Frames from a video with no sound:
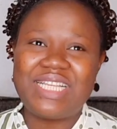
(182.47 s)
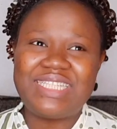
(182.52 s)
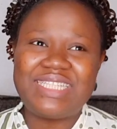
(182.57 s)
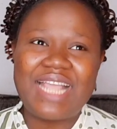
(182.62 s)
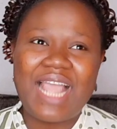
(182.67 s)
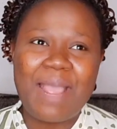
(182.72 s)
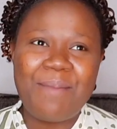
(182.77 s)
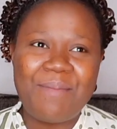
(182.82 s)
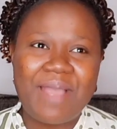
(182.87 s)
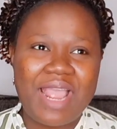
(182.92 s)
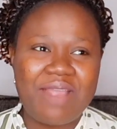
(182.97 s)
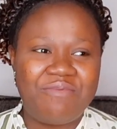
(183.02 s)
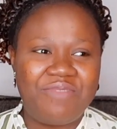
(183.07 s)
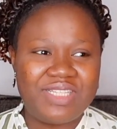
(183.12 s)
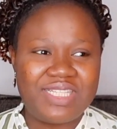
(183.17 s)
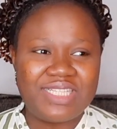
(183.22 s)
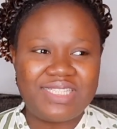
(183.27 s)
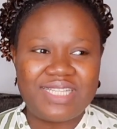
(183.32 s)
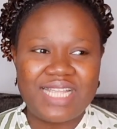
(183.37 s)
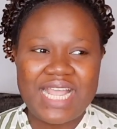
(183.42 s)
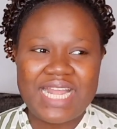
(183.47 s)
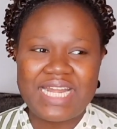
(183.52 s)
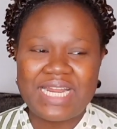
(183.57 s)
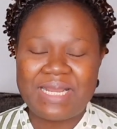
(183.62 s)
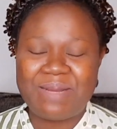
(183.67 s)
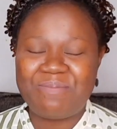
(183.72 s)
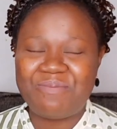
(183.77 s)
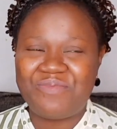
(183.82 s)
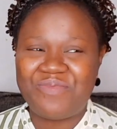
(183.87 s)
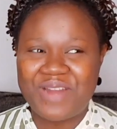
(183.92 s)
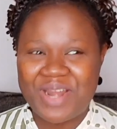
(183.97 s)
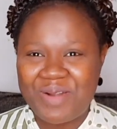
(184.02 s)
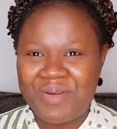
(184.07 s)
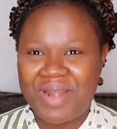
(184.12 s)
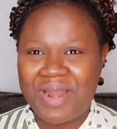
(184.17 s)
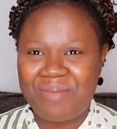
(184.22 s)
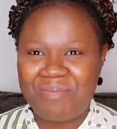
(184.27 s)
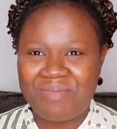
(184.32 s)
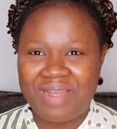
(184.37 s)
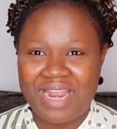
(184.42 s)
a time I visited
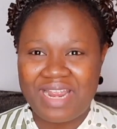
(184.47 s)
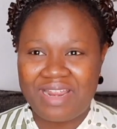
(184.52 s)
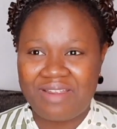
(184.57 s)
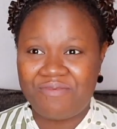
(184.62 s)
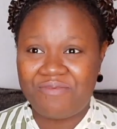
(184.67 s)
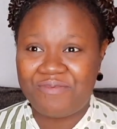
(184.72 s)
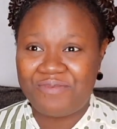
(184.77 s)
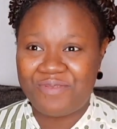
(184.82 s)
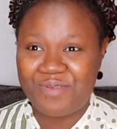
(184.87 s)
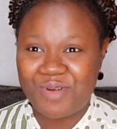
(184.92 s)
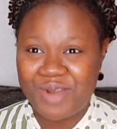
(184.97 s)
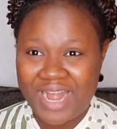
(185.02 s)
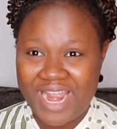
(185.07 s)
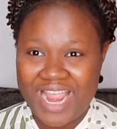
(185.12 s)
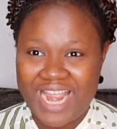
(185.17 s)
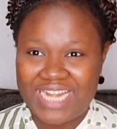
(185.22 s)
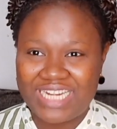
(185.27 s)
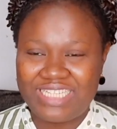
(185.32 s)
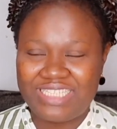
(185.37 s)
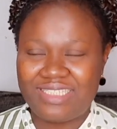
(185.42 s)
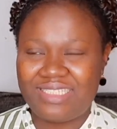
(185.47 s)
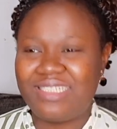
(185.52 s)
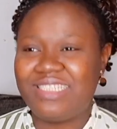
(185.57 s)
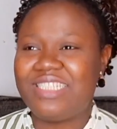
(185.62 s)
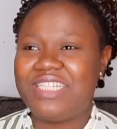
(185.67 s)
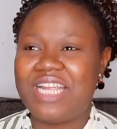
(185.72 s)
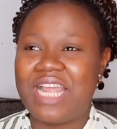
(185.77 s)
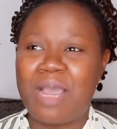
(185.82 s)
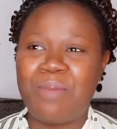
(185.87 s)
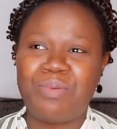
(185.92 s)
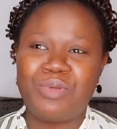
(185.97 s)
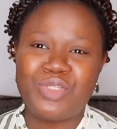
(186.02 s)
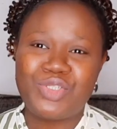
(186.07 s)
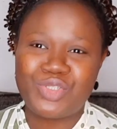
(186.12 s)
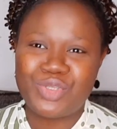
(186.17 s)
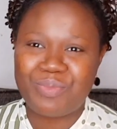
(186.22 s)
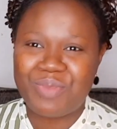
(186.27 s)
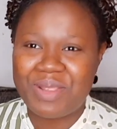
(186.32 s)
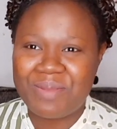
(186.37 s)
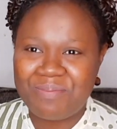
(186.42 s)
Vera, my friend. She
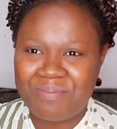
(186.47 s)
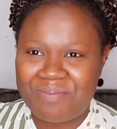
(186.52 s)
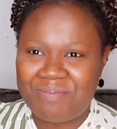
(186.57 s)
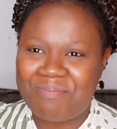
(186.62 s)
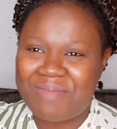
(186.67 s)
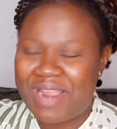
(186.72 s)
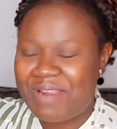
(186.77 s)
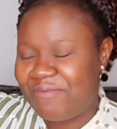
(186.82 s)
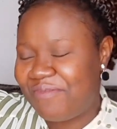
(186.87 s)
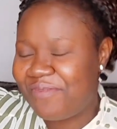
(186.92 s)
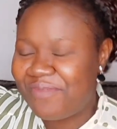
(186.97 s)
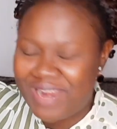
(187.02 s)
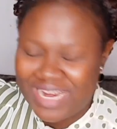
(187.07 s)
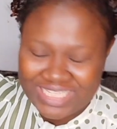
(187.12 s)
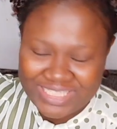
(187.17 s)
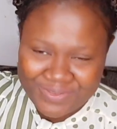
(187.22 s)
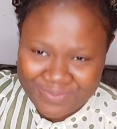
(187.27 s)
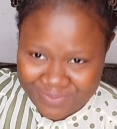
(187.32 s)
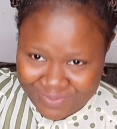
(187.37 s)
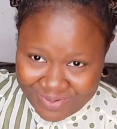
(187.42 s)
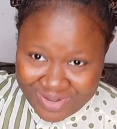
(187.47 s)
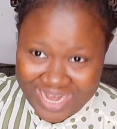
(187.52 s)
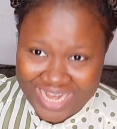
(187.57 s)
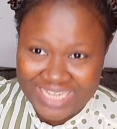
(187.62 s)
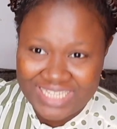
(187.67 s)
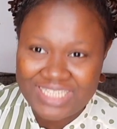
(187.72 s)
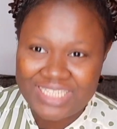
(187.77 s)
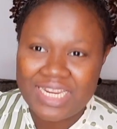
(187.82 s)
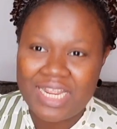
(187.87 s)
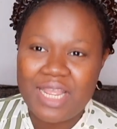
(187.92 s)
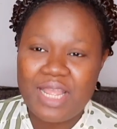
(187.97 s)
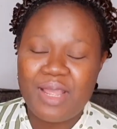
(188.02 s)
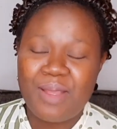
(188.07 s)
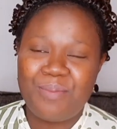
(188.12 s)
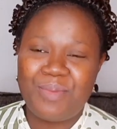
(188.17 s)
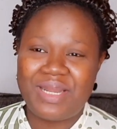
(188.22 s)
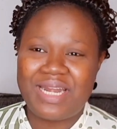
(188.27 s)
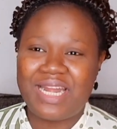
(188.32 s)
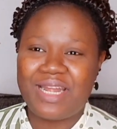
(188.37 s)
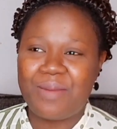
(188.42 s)
happens to be my friend's friend,
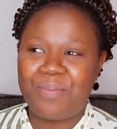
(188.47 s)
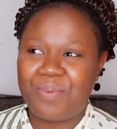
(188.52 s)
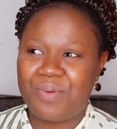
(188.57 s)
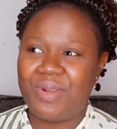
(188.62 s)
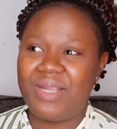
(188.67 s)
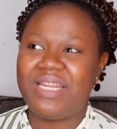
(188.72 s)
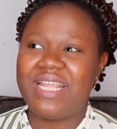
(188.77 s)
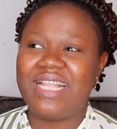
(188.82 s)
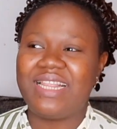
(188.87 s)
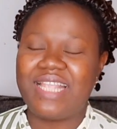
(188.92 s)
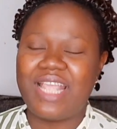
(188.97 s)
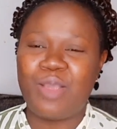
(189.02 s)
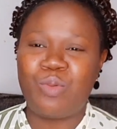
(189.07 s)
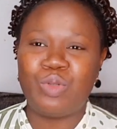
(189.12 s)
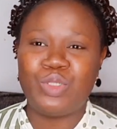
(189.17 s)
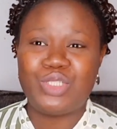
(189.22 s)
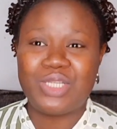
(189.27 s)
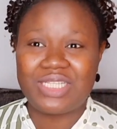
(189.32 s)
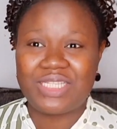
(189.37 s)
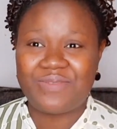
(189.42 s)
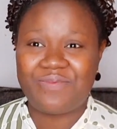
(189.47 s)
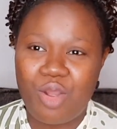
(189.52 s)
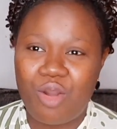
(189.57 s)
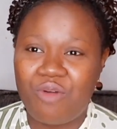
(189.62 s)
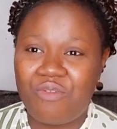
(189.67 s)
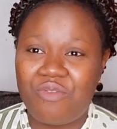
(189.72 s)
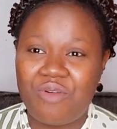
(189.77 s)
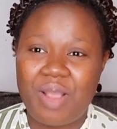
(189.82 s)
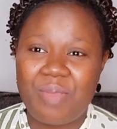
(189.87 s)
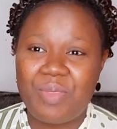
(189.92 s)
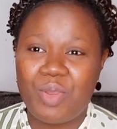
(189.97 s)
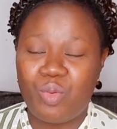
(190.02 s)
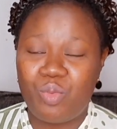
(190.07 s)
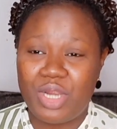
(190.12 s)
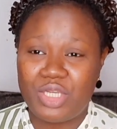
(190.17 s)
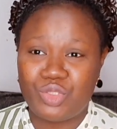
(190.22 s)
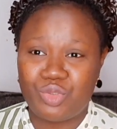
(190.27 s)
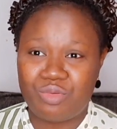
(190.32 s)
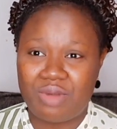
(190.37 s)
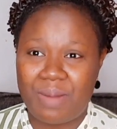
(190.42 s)
but at the point I think we just found the
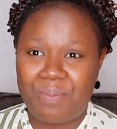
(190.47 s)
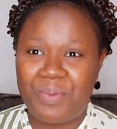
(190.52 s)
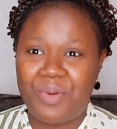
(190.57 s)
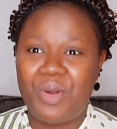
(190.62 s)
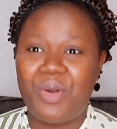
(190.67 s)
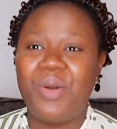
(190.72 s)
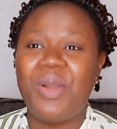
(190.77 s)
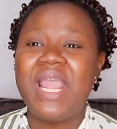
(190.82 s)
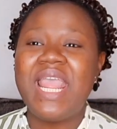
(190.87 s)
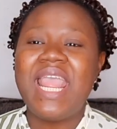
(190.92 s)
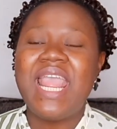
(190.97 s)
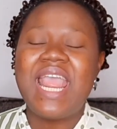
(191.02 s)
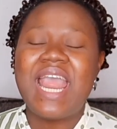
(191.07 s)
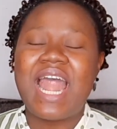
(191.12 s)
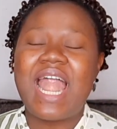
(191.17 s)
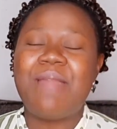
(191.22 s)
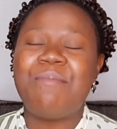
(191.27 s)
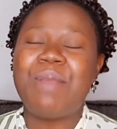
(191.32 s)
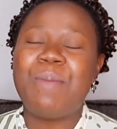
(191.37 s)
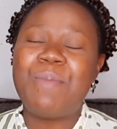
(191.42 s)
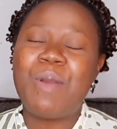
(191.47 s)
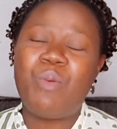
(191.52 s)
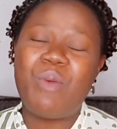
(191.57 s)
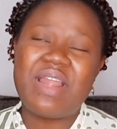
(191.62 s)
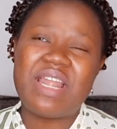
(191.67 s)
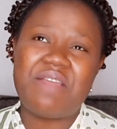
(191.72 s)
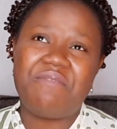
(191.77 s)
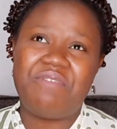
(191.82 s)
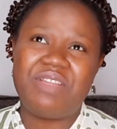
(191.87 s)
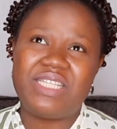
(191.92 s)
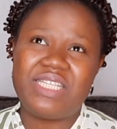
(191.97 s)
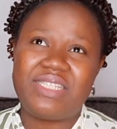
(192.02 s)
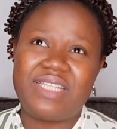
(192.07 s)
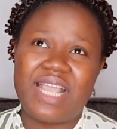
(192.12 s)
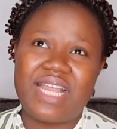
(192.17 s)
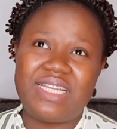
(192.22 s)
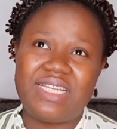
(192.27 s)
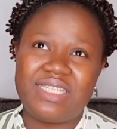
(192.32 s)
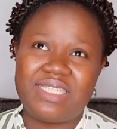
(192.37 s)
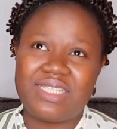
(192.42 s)
way to rapport. I remember when I
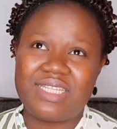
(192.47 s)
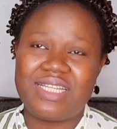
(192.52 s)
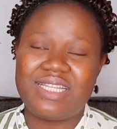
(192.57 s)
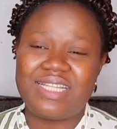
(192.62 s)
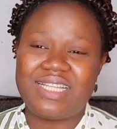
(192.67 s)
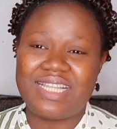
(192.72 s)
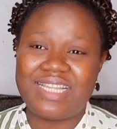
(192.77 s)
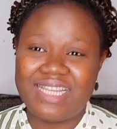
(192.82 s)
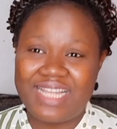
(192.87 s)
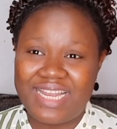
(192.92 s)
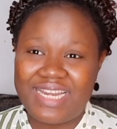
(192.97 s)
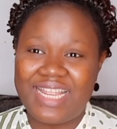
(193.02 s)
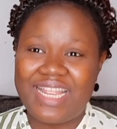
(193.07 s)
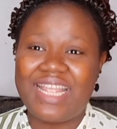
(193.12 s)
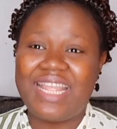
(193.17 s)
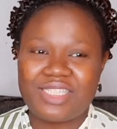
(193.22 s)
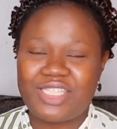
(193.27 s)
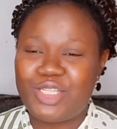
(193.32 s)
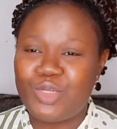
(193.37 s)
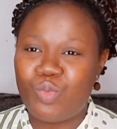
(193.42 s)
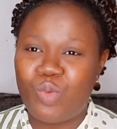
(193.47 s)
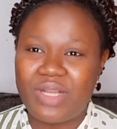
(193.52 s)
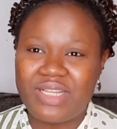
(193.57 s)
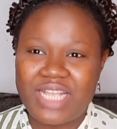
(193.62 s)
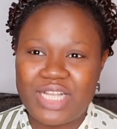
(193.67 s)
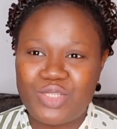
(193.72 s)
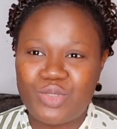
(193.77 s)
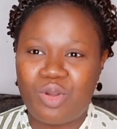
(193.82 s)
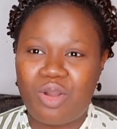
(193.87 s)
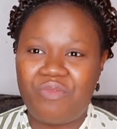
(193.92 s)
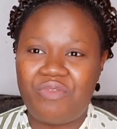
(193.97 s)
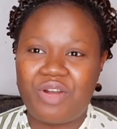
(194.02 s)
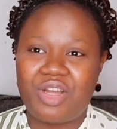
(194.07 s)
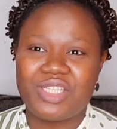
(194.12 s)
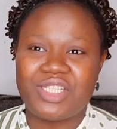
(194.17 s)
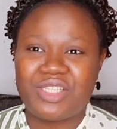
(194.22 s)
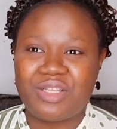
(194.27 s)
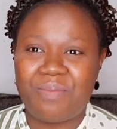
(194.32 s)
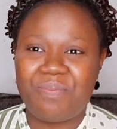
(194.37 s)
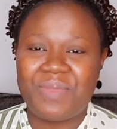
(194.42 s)
visited this lady, she wanted to
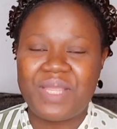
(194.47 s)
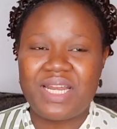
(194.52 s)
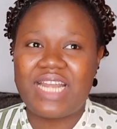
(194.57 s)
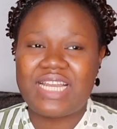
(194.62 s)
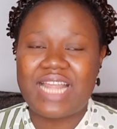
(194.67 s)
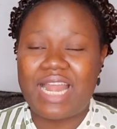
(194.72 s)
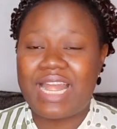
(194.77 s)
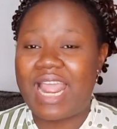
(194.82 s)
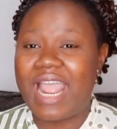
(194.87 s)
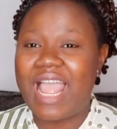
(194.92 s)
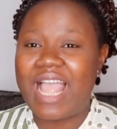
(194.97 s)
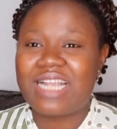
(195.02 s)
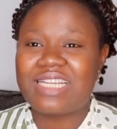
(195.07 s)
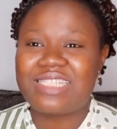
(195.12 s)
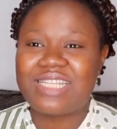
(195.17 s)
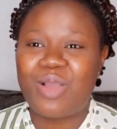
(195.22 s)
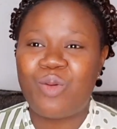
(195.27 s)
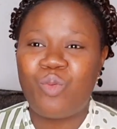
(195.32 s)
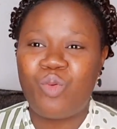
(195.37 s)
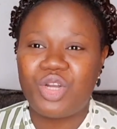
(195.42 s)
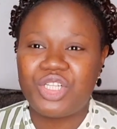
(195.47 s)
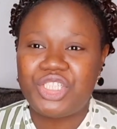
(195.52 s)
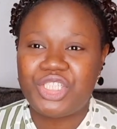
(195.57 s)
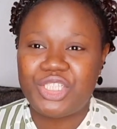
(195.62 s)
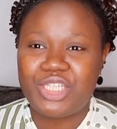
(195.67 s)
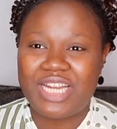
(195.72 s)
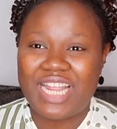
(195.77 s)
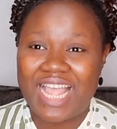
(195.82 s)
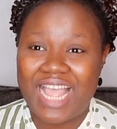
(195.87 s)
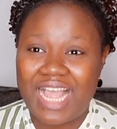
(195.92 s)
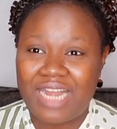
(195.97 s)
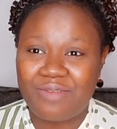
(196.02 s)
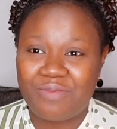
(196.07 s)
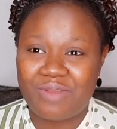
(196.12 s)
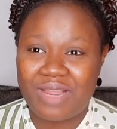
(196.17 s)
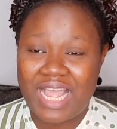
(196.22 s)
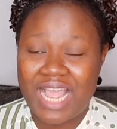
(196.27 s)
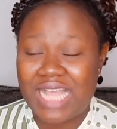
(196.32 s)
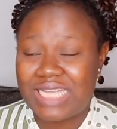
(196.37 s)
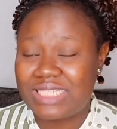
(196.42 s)
offer us something, and I asked her what she
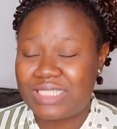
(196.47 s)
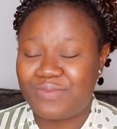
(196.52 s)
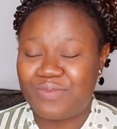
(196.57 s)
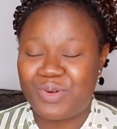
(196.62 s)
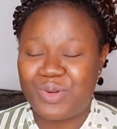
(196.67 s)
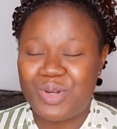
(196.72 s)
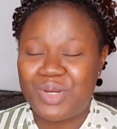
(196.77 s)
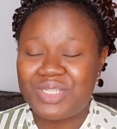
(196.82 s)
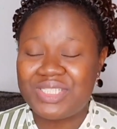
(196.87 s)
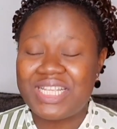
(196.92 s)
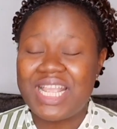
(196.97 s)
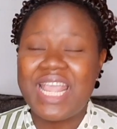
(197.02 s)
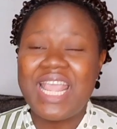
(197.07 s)
has for us,